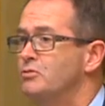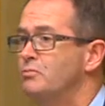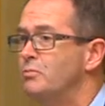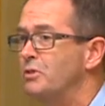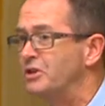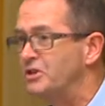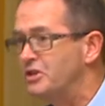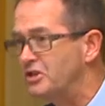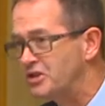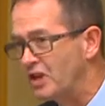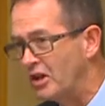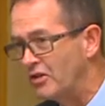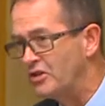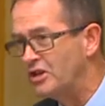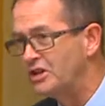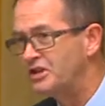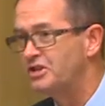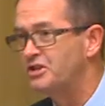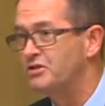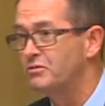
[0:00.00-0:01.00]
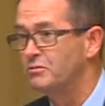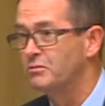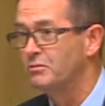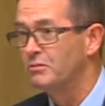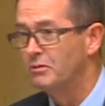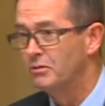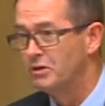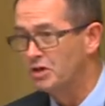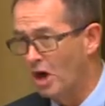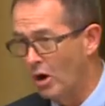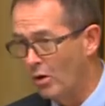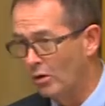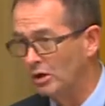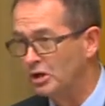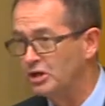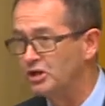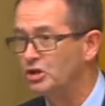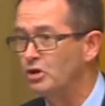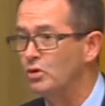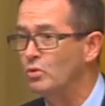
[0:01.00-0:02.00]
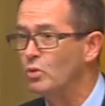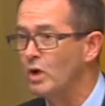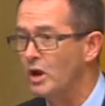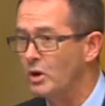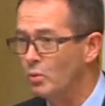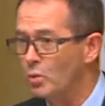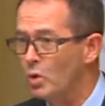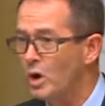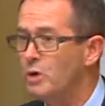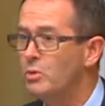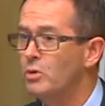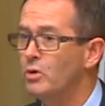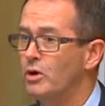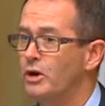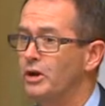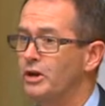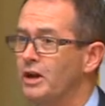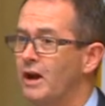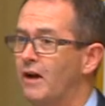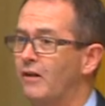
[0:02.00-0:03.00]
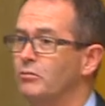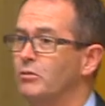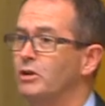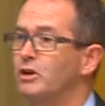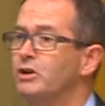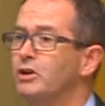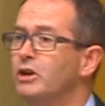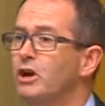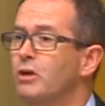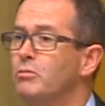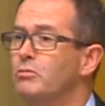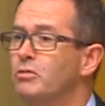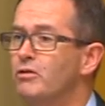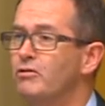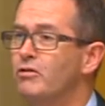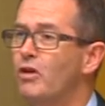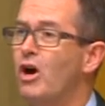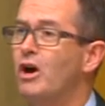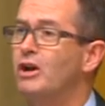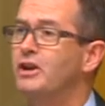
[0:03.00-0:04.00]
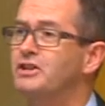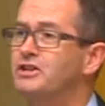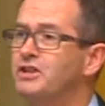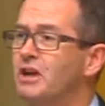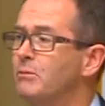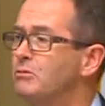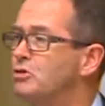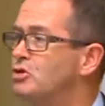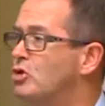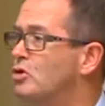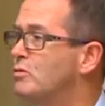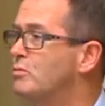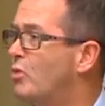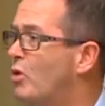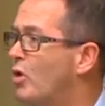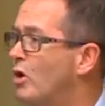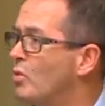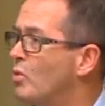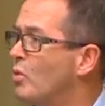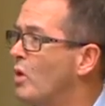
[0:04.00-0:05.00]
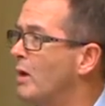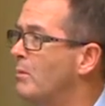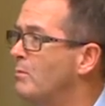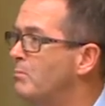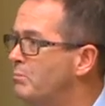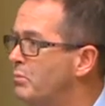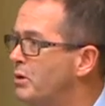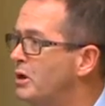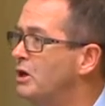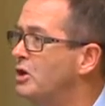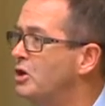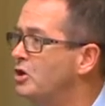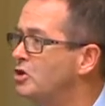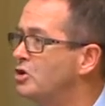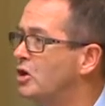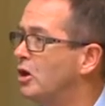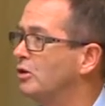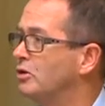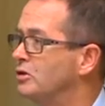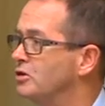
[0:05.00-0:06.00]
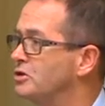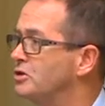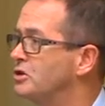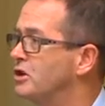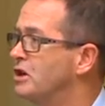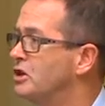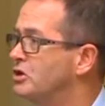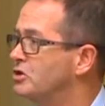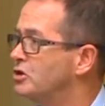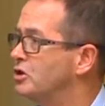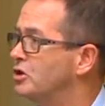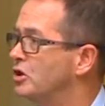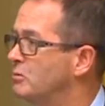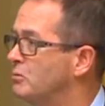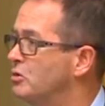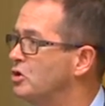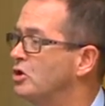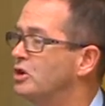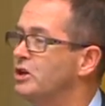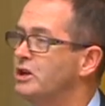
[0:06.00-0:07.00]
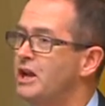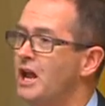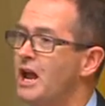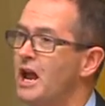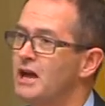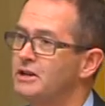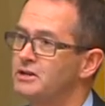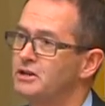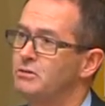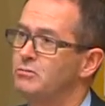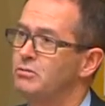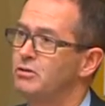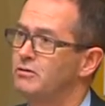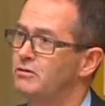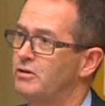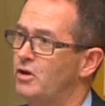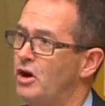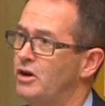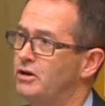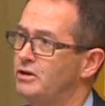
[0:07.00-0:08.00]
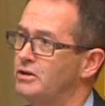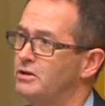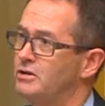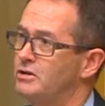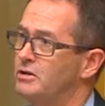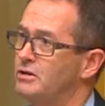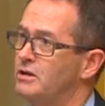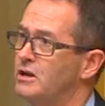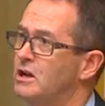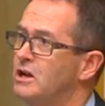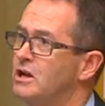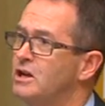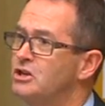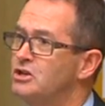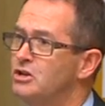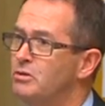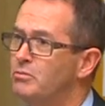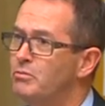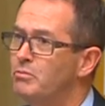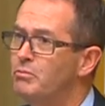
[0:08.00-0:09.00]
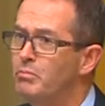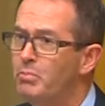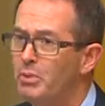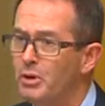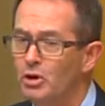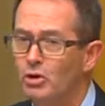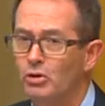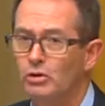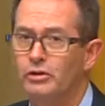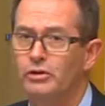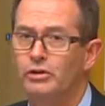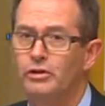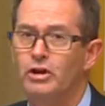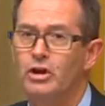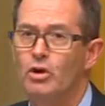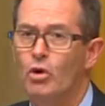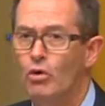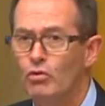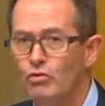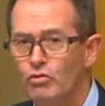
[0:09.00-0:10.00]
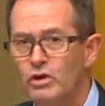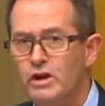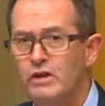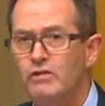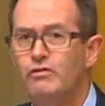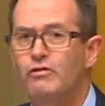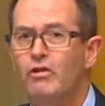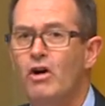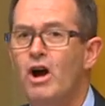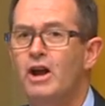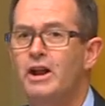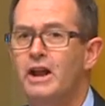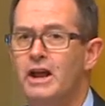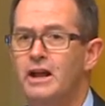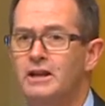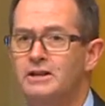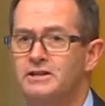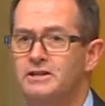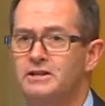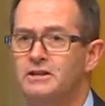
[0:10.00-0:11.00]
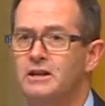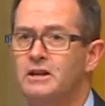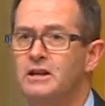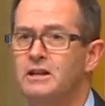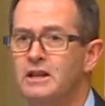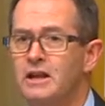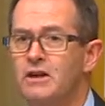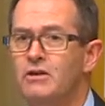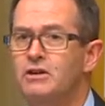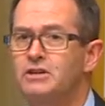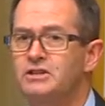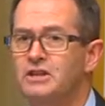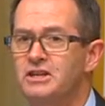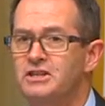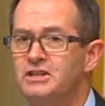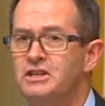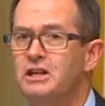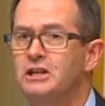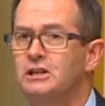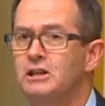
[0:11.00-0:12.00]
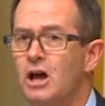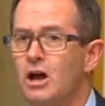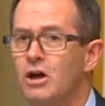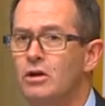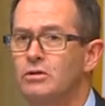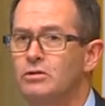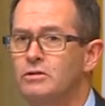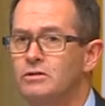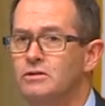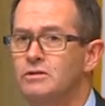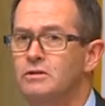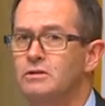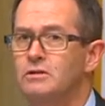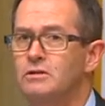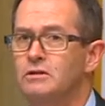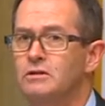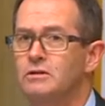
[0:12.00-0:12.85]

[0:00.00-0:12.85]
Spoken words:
But so this coalition, when we were in government, provided some $2.1 billion to community housing providers to build or refinance their existing loans,